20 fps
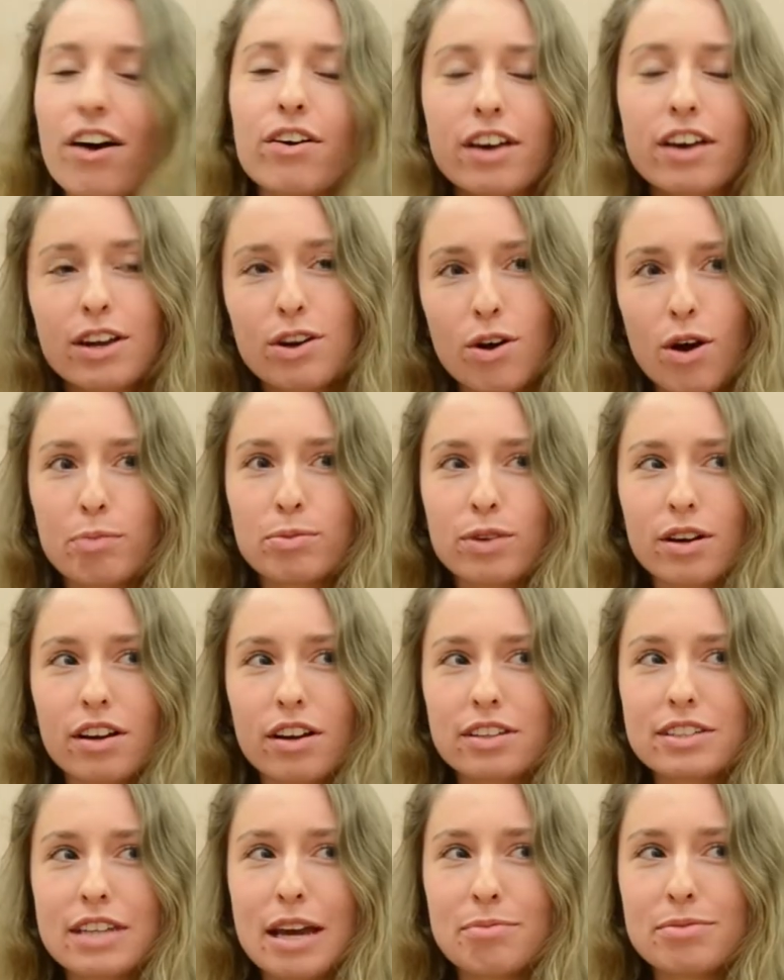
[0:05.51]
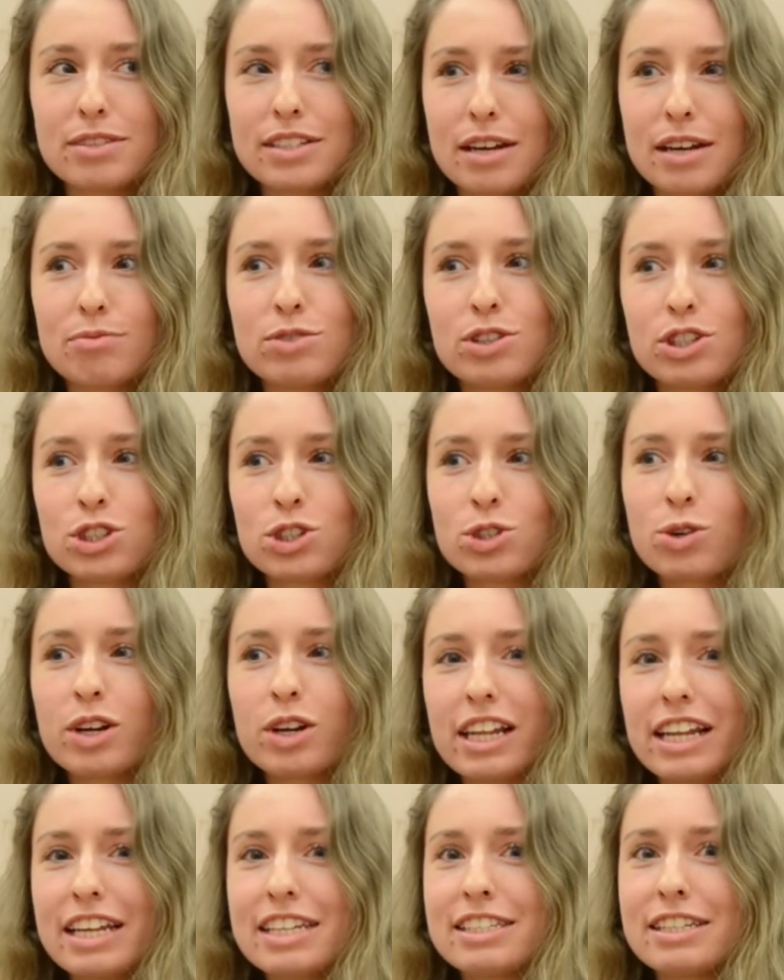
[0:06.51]
okay, no, I'm not accepted, I'm just
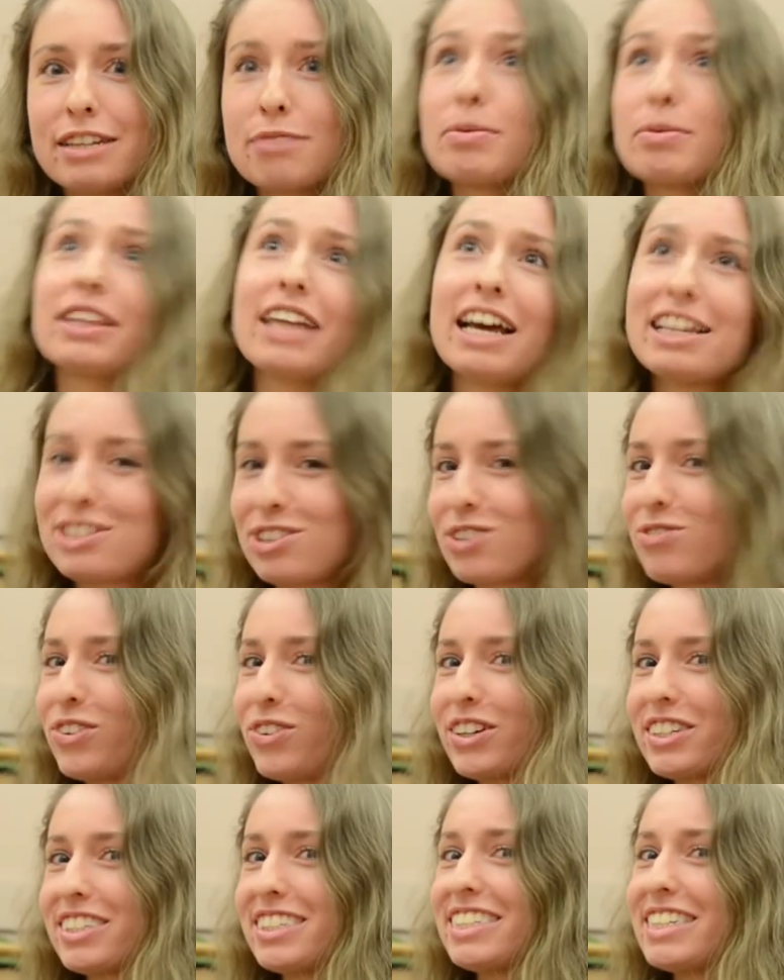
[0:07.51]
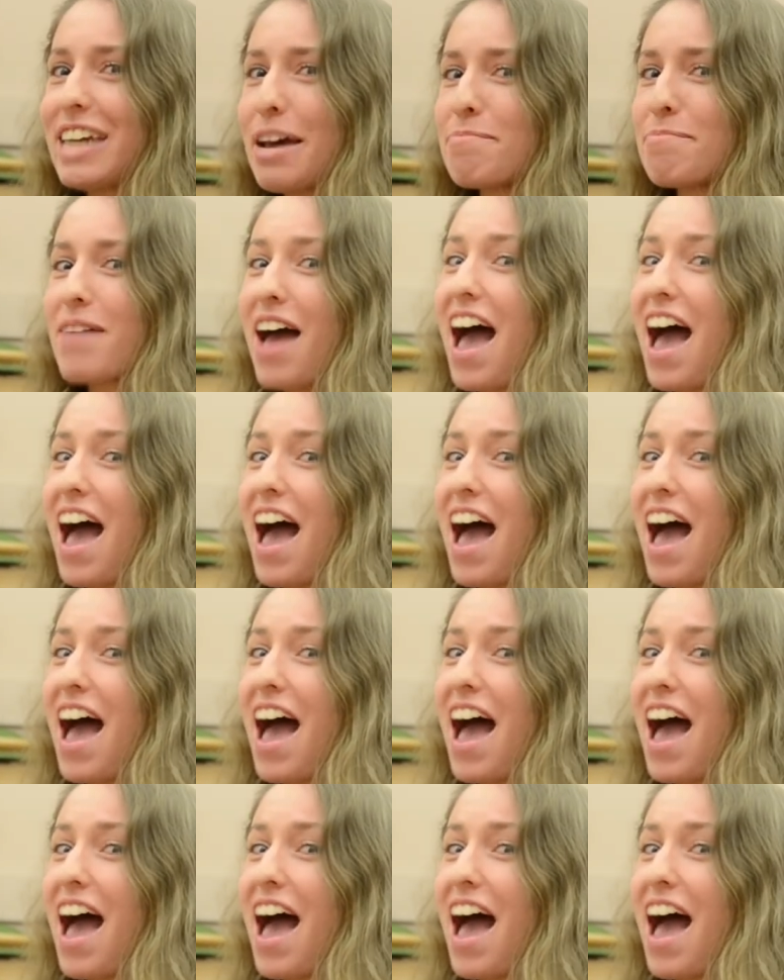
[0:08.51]
shortlisted, but that's the first step.